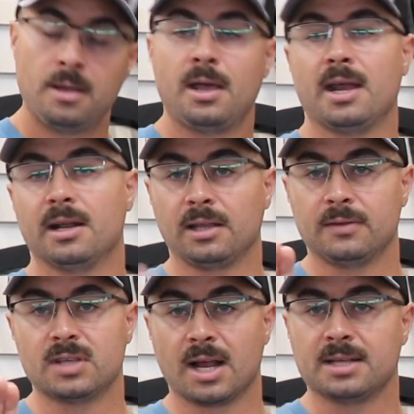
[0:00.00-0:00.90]
and it
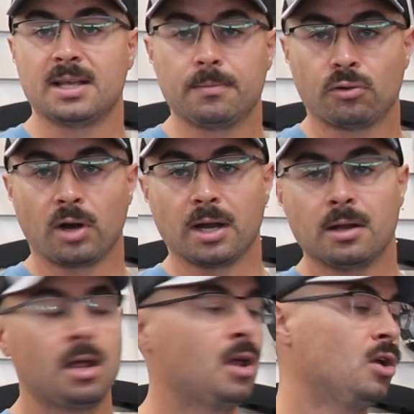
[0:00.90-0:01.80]
leaves a nice imprint
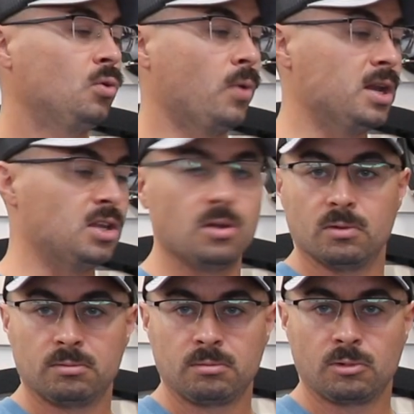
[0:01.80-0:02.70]
when
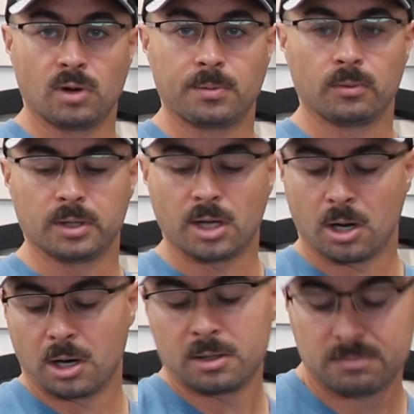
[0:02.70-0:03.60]
you grip it really hard.